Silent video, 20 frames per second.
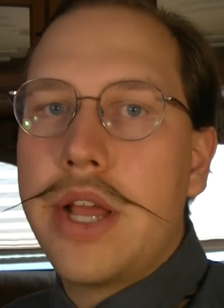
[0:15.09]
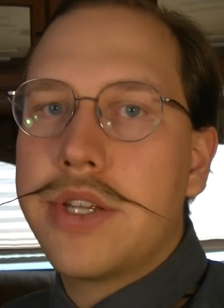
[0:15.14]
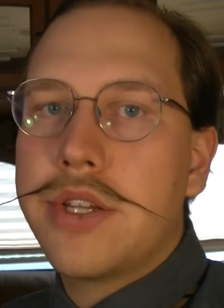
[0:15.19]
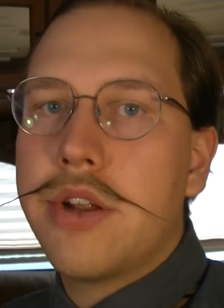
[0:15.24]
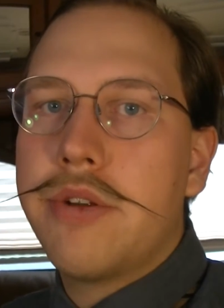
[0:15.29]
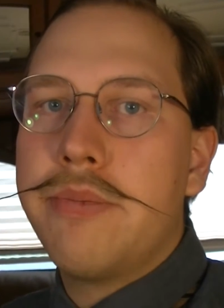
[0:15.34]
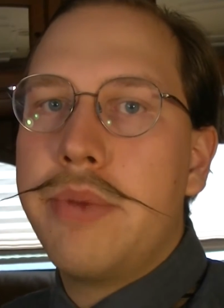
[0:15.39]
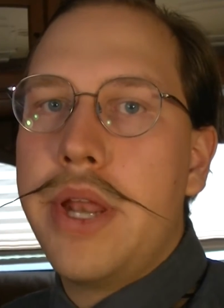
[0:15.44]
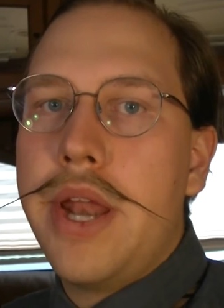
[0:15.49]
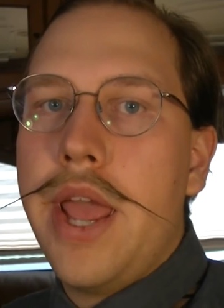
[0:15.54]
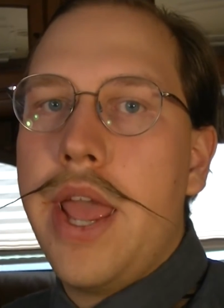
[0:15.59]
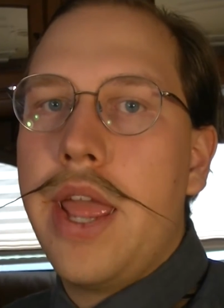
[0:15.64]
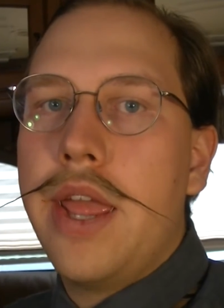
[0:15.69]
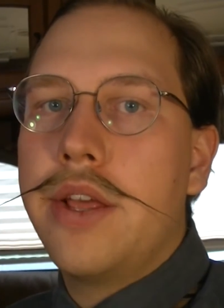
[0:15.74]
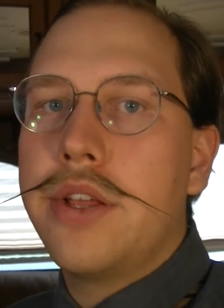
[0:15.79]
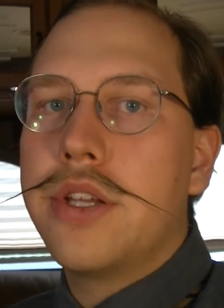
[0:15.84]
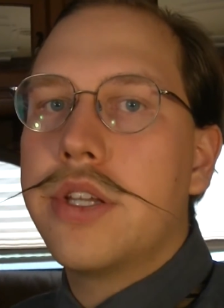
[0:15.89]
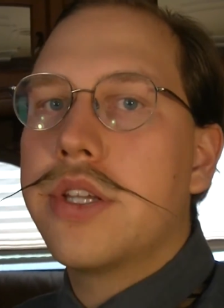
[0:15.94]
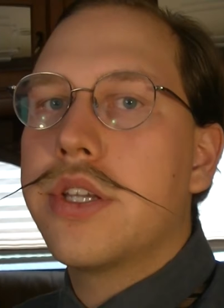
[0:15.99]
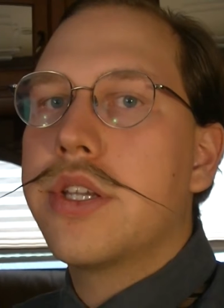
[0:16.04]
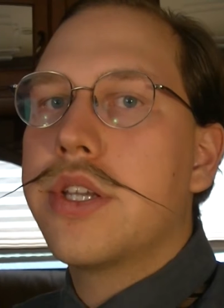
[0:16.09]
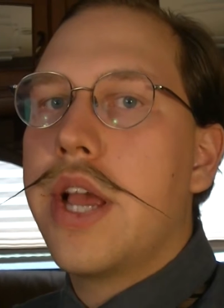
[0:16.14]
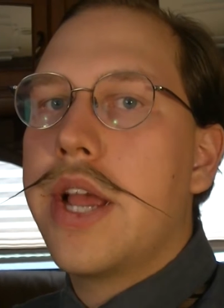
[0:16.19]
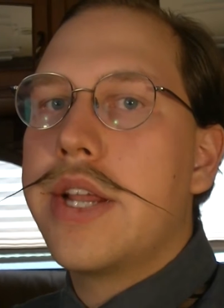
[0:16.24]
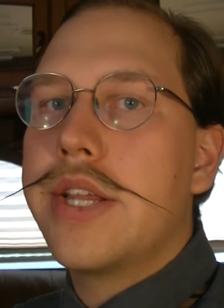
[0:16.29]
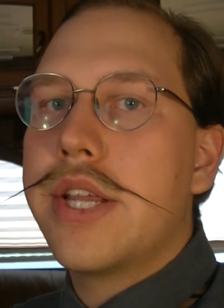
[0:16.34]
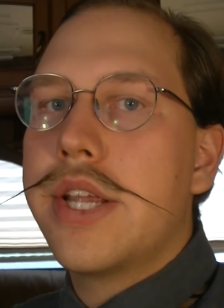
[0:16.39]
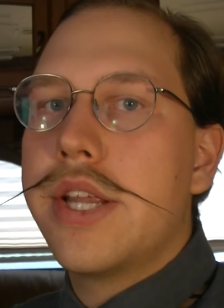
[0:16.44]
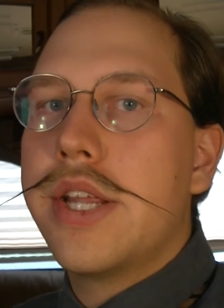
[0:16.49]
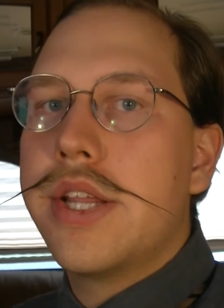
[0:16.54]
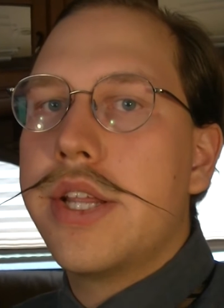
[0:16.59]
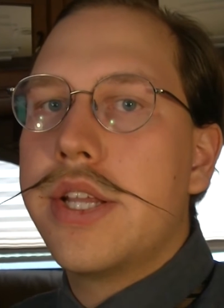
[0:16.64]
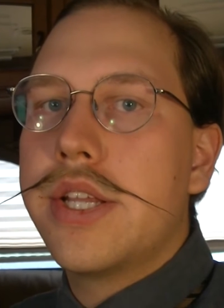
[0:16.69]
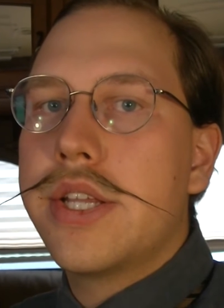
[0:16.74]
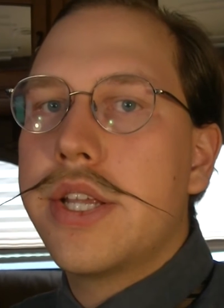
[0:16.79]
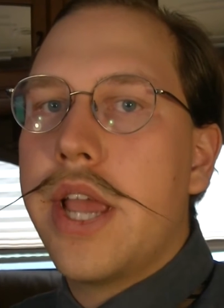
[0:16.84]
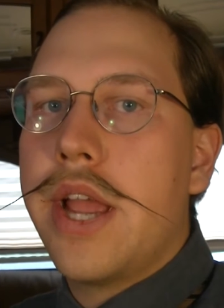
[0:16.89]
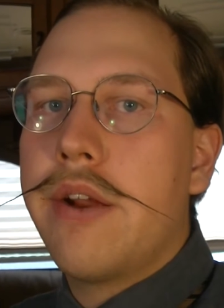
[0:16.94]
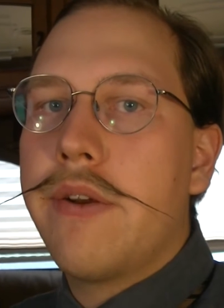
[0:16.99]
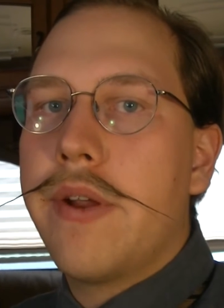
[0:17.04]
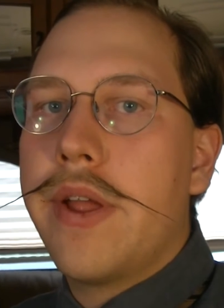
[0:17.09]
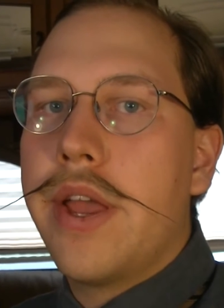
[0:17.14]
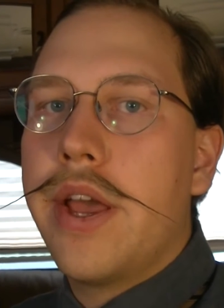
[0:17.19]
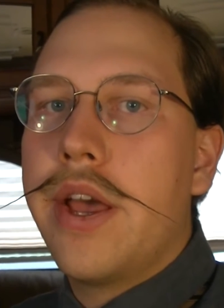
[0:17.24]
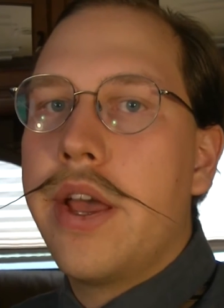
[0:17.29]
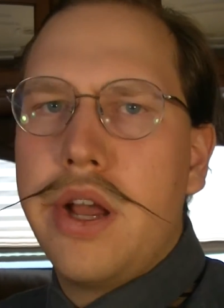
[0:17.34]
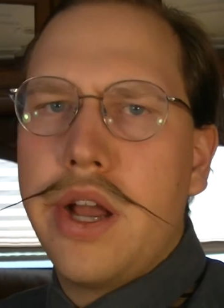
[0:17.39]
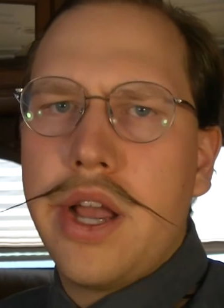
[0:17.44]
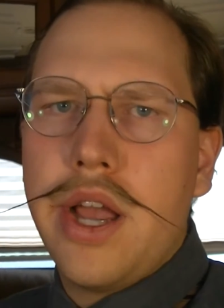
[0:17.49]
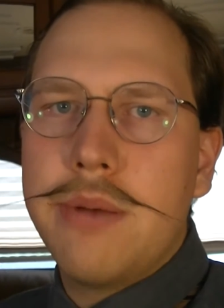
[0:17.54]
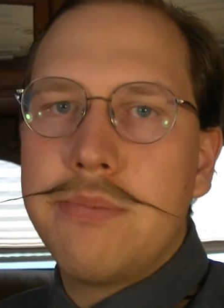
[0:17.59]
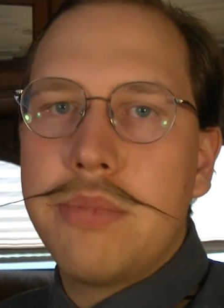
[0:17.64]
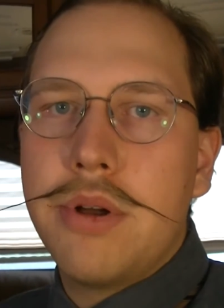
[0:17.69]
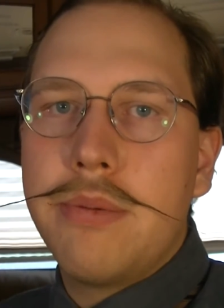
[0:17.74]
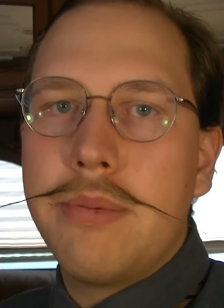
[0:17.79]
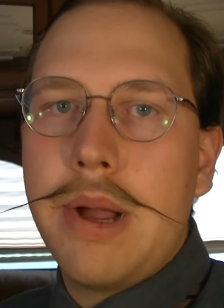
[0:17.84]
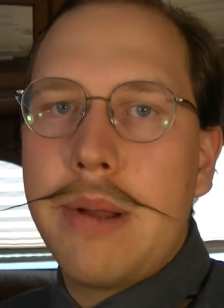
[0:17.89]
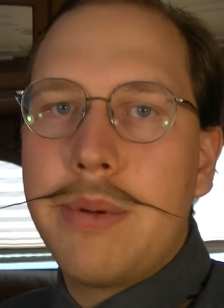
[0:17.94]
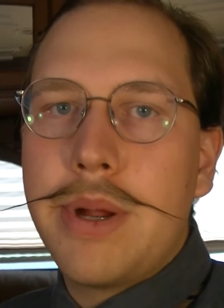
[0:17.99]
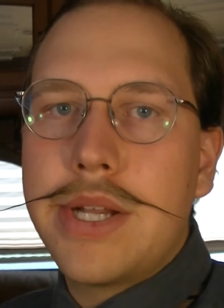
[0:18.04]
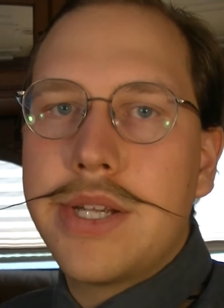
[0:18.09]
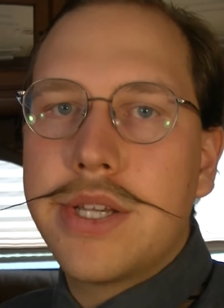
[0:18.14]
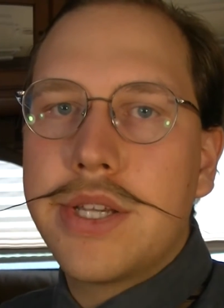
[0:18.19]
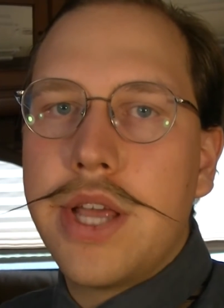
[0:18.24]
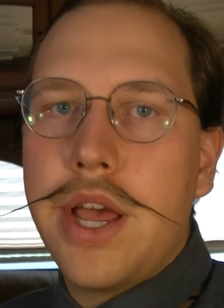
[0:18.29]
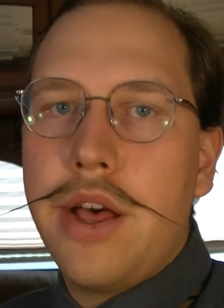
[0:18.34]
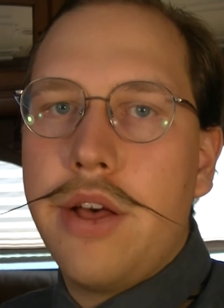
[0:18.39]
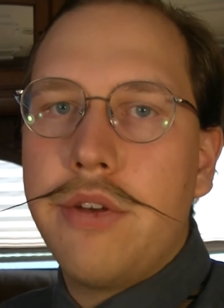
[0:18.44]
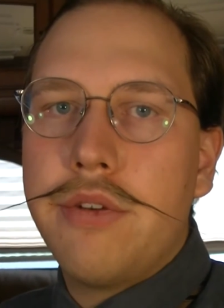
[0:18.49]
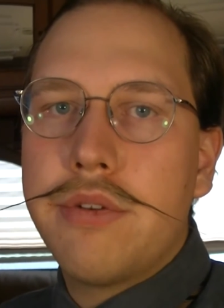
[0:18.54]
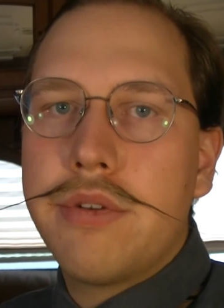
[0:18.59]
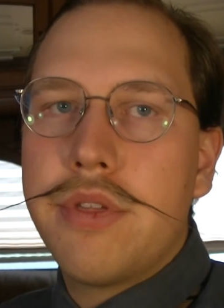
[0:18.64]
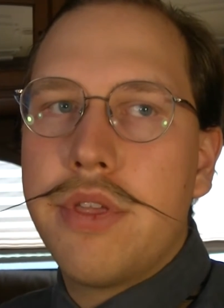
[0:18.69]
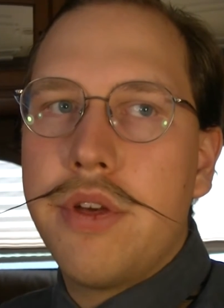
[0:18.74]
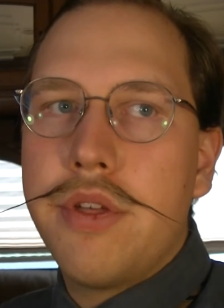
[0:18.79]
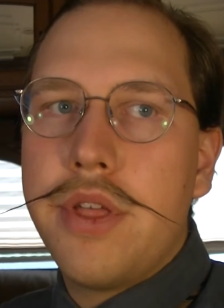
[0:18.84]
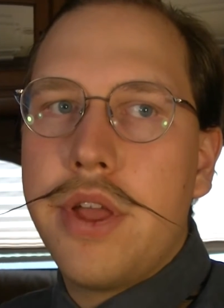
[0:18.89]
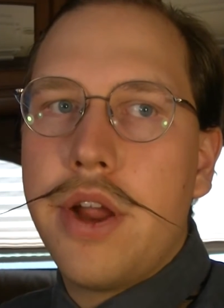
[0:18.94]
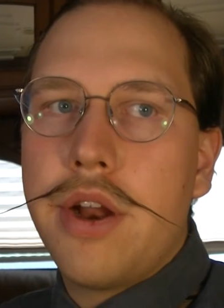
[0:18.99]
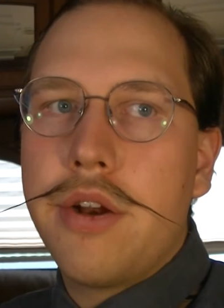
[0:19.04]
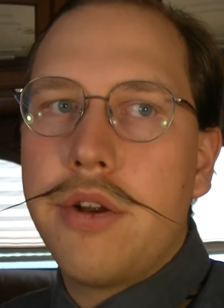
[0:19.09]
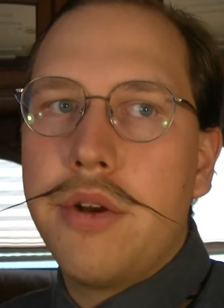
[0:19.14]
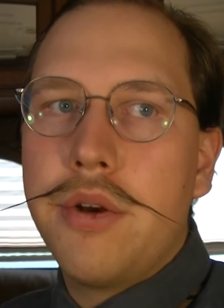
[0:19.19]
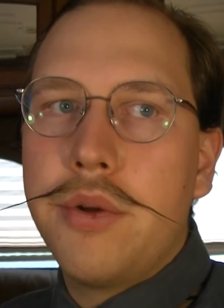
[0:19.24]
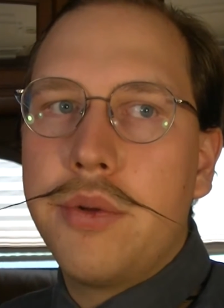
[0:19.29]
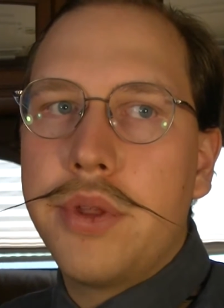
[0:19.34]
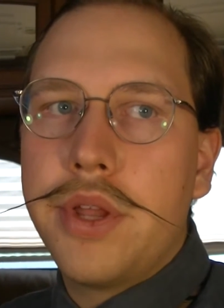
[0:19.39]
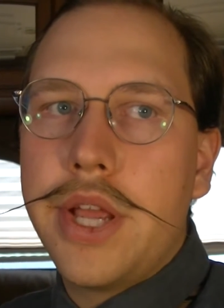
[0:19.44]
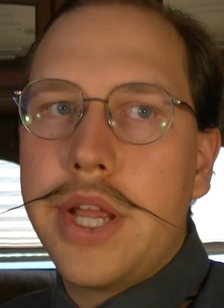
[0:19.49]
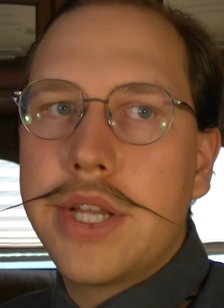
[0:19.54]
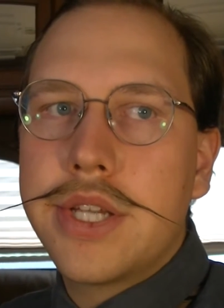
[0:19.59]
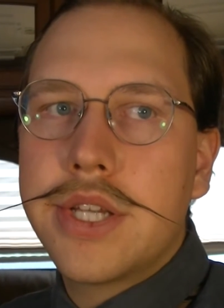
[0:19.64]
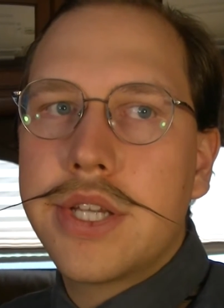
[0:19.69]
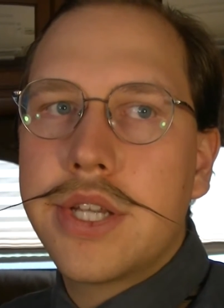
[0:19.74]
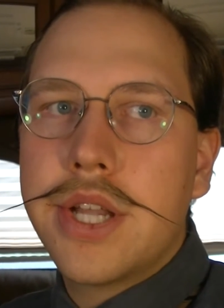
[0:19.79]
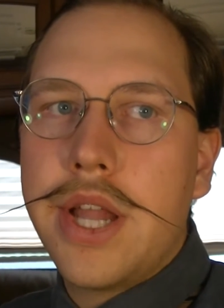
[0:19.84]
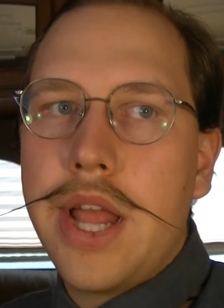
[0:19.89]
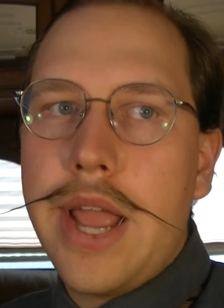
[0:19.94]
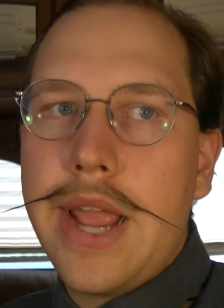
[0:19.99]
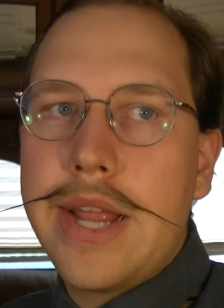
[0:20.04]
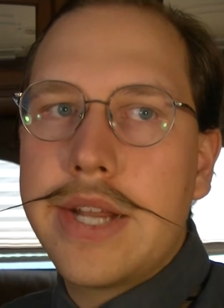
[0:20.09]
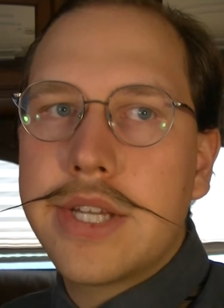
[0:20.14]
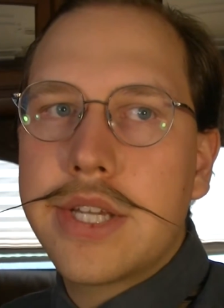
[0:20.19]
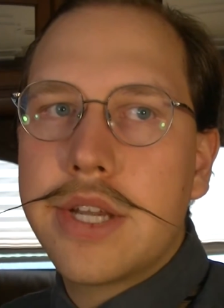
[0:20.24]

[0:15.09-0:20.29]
as there have been hails sighted in this area, a couple by myself, though they are only slight,